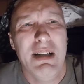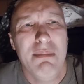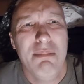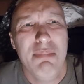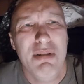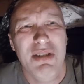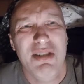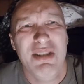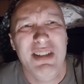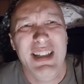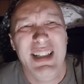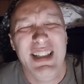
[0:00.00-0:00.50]

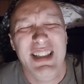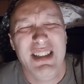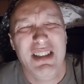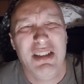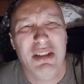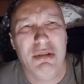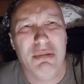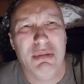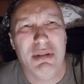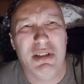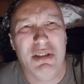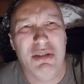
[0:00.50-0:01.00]
but it's
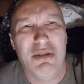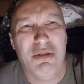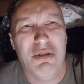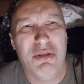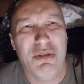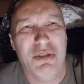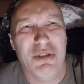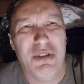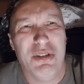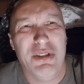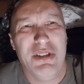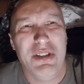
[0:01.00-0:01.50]
still a
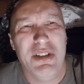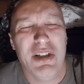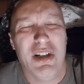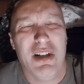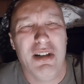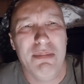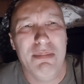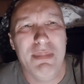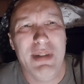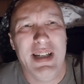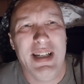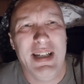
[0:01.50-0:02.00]
dud, you know
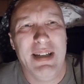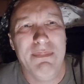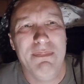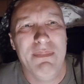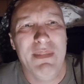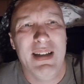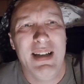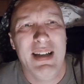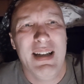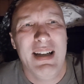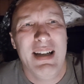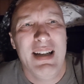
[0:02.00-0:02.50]
what I mean?
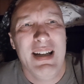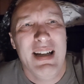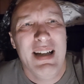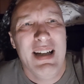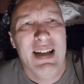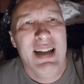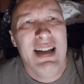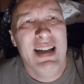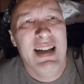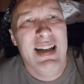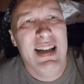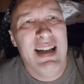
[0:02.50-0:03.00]

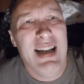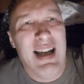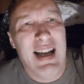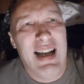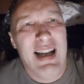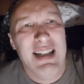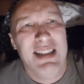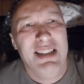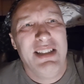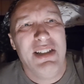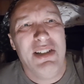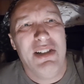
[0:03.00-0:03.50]

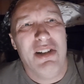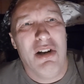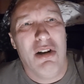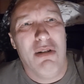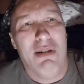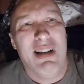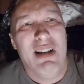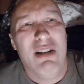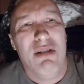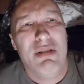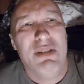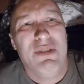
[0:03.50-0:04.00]
As you
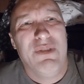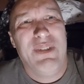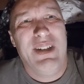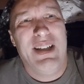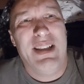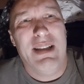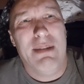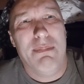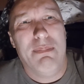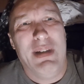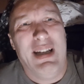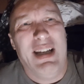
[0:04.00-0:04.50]
know, I always
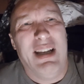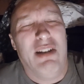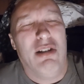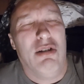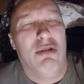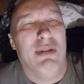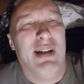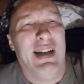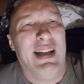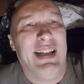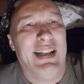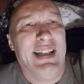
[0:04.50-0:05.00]
think the bit
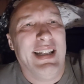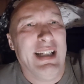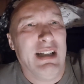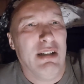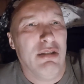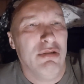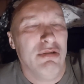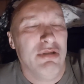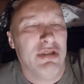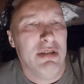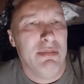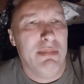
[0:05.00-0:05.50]
though where he
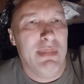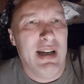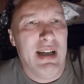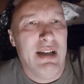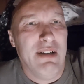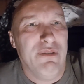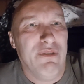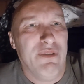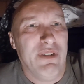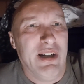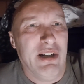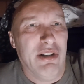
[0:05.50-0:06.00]
kills the
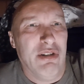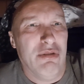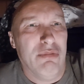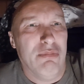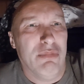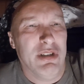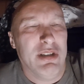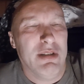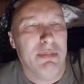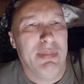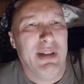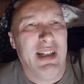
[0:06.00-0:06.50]
main villain
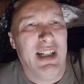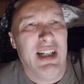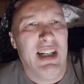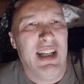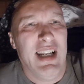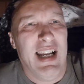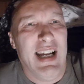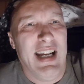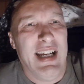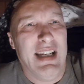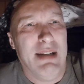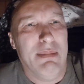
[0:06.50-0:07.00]
was a bit
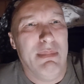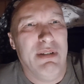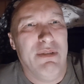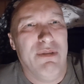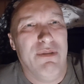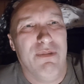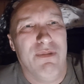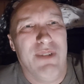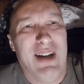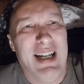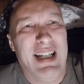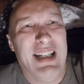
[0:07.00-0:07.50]
lame. He
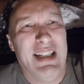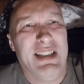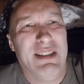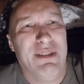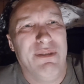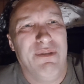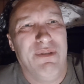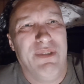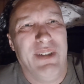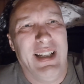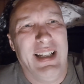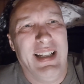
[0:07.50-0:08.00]
fires a
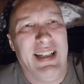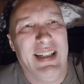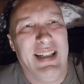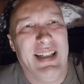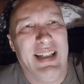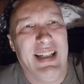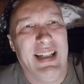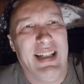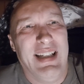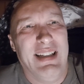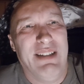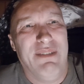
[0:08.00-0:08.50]
thing
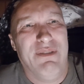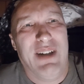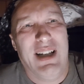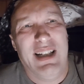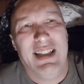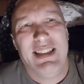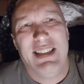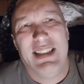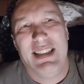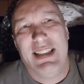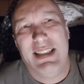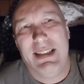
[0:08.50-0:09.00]
in,
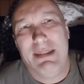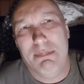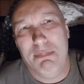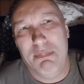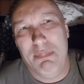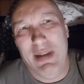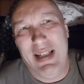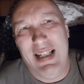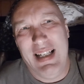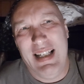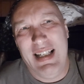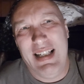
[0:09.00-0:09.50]
fires a
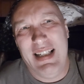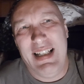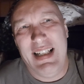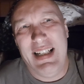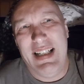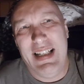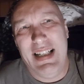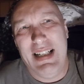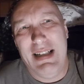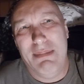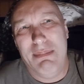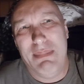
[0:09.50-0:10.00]
spear
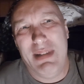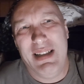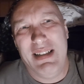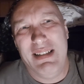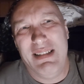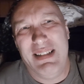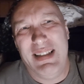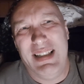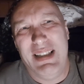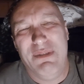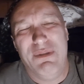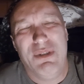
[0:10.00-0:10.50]
in him,
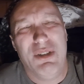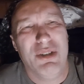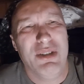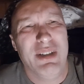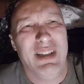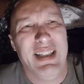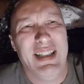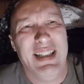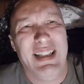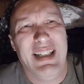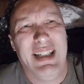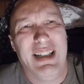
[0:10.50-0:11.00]
and he
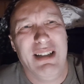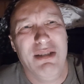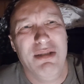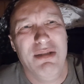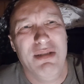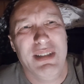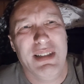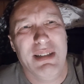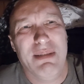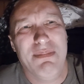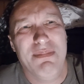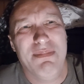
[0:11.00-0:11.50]
fucking
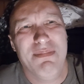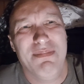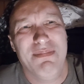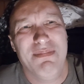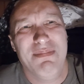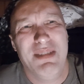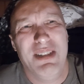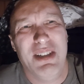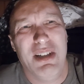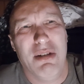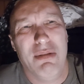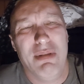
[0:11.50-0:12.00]
kills him.
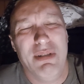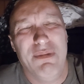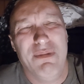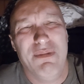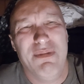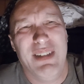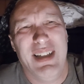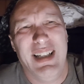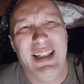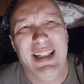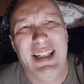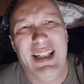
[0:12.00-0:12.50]
You know, he,
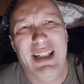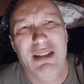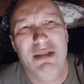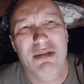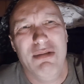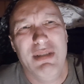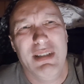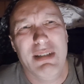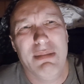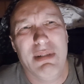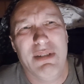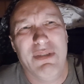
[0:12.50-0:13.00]
he
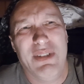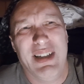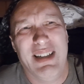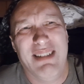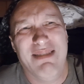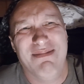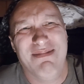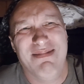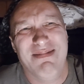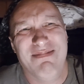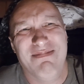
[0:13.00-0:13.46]
kills him. I think